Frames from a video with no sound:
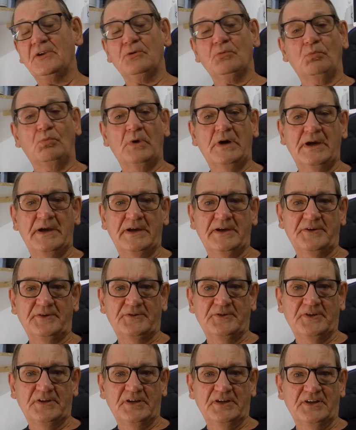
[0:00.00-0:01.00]
Where
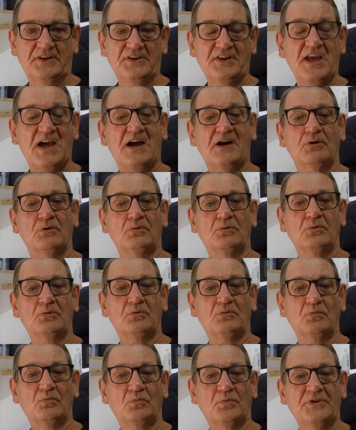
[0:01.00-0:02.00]
now,
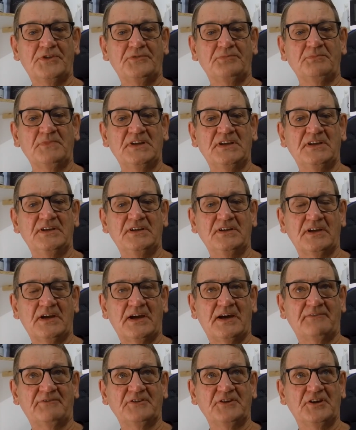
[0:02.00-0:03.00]
with me
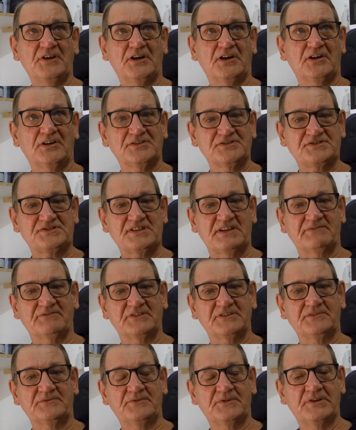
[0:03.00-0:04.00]
having the
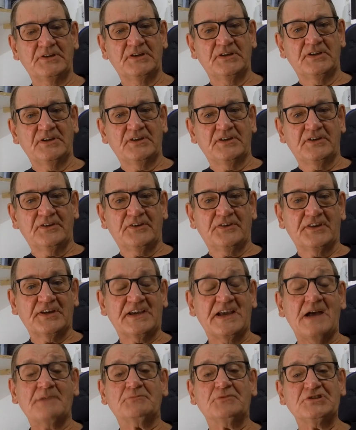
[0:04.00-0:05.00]
R7, the
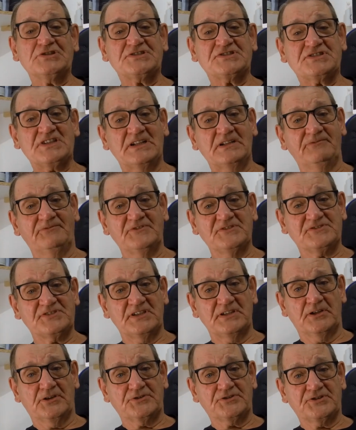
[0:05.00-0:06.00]
camera itself is a
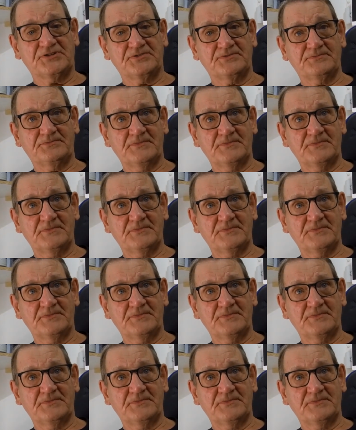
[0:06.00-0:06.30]
lot